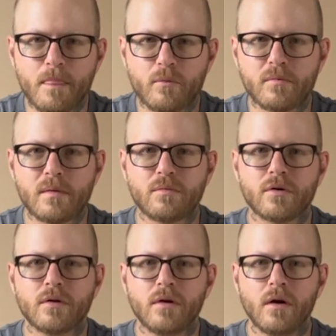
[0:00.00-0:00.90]
Remember,
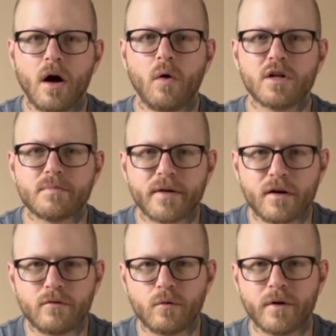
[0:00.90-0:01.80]
always be
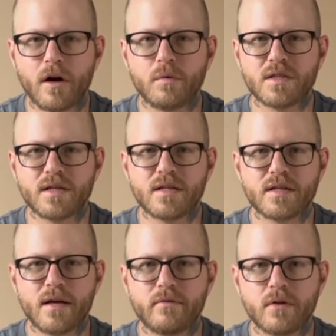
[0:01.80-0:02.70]
careful and always stay
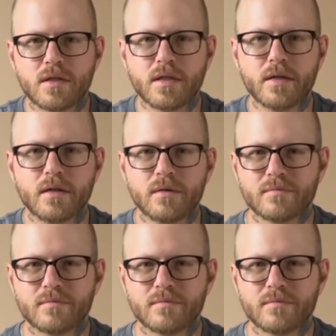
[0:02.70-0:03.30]
safe. See ya.